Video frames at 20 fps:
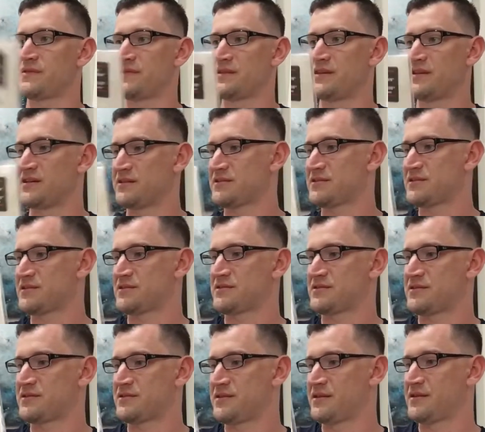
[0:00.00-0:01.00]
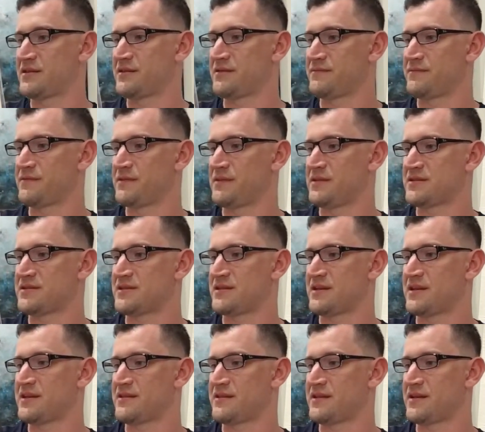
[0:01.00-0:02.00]
Let's
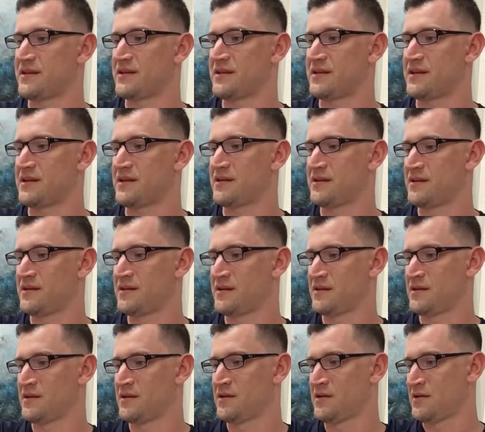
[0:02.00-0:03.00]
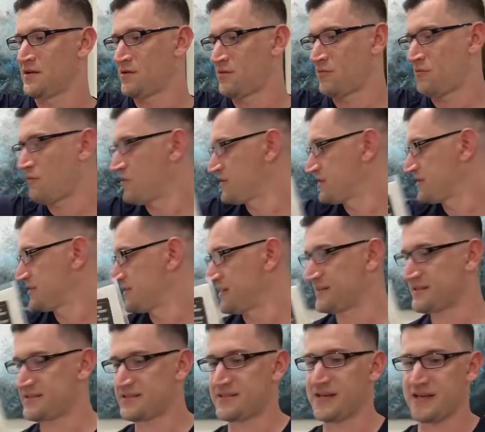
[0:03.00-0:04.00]
see, the ones
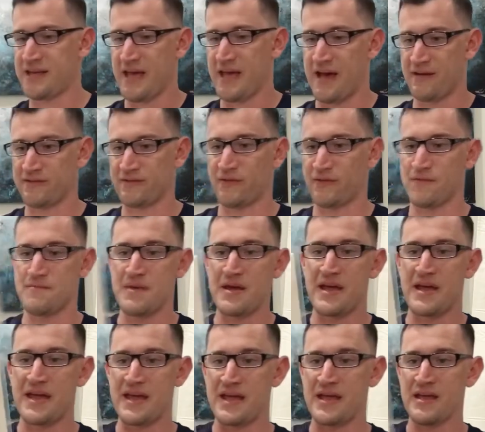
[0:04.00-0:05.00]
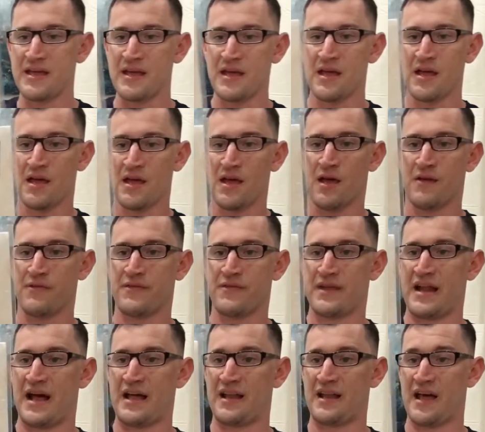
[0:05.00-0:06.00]
that stick out to me that
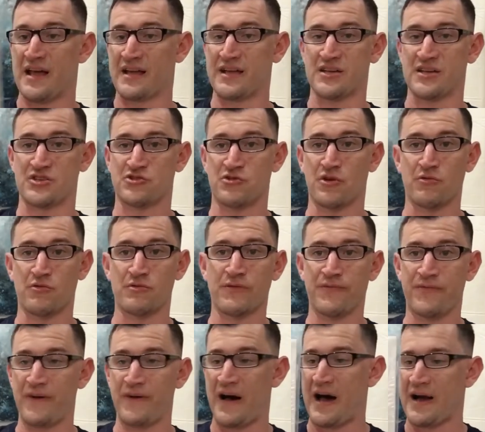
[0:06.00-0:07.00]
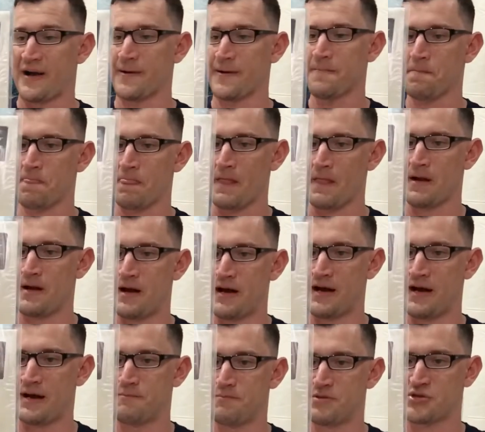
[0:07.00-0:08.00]
I like is Stroke the Fire,
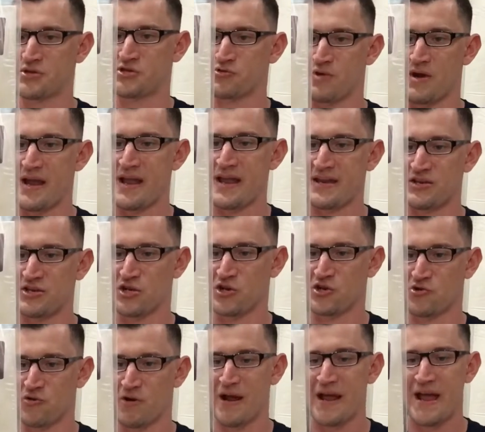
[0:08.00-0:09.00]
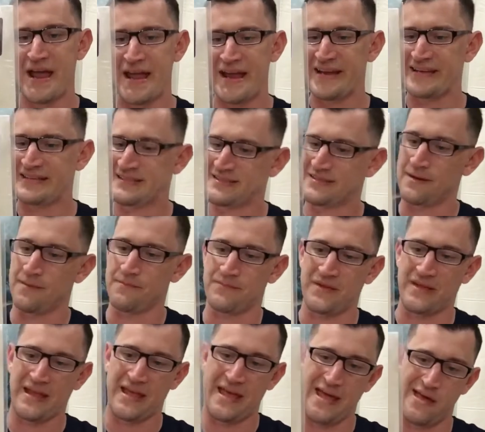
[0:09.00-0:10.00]
Betray and Degrade,
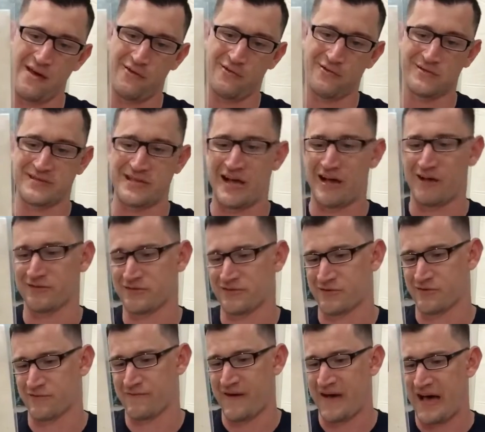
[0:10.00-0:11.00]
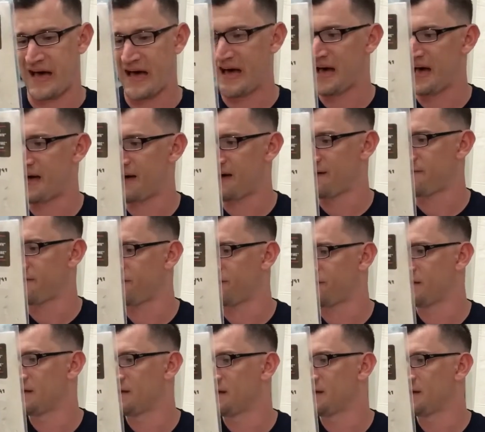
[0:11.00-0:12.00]
Something Else, I'll Survive,
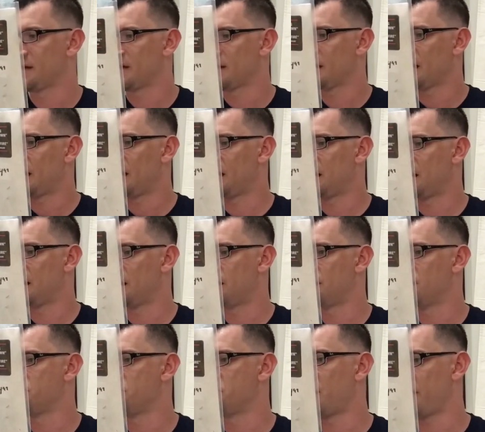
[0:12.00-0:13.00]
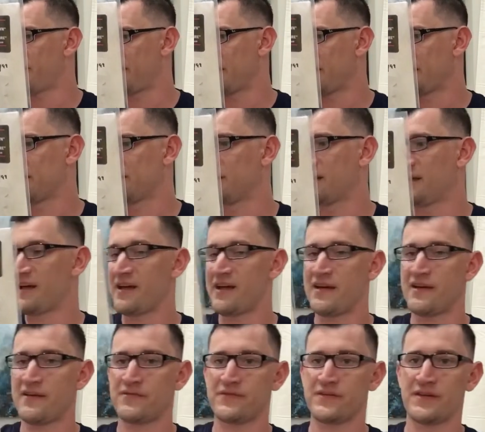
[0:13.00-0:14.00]
Nothing
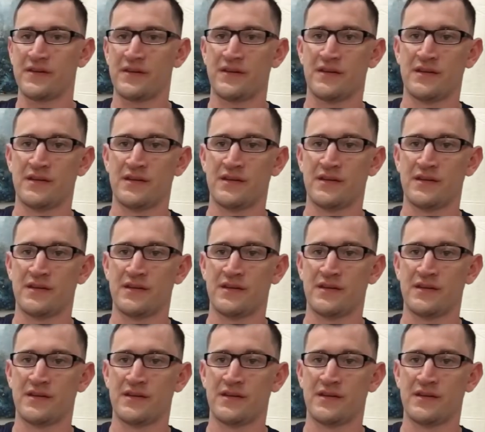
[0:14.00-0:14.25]
Left.